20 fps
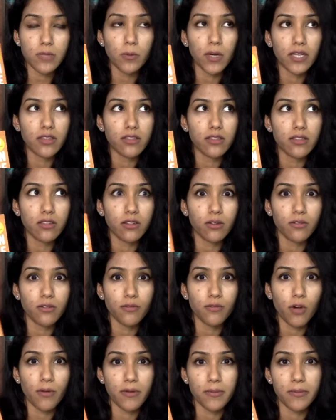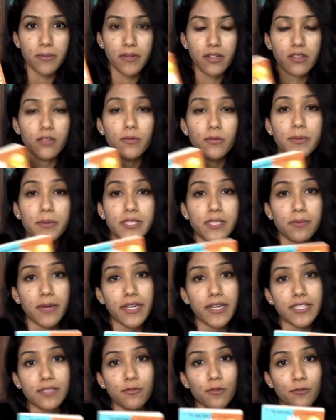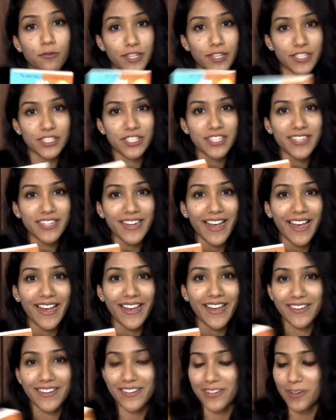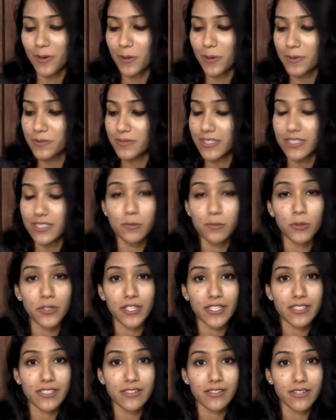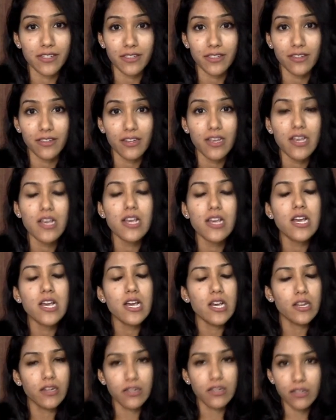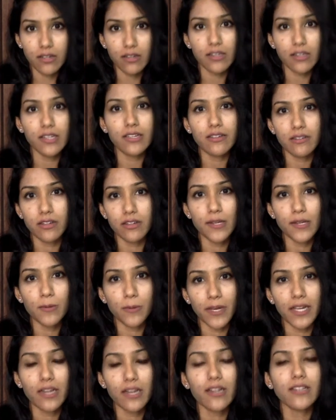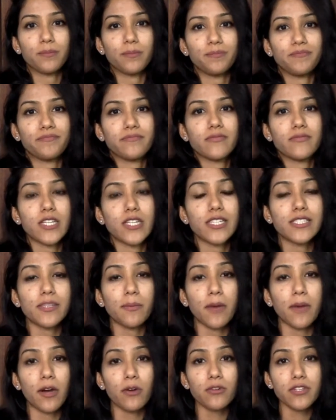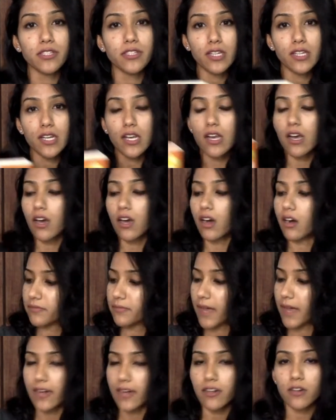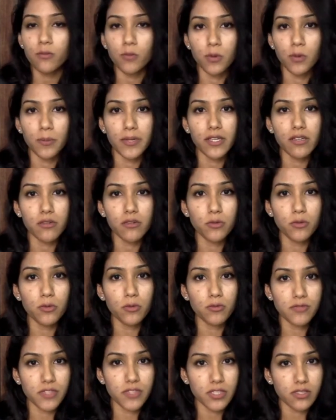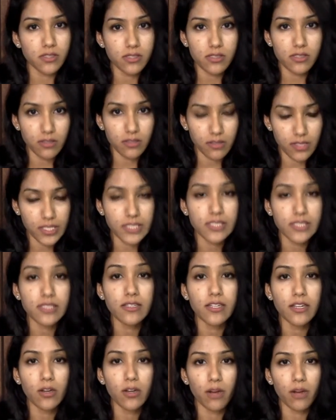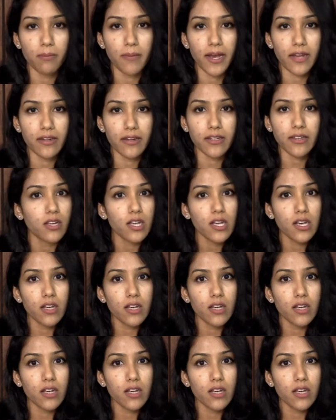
won the Women's Prize for Fiction, and this book is written really well. It's about a man and a woman who just recently got married.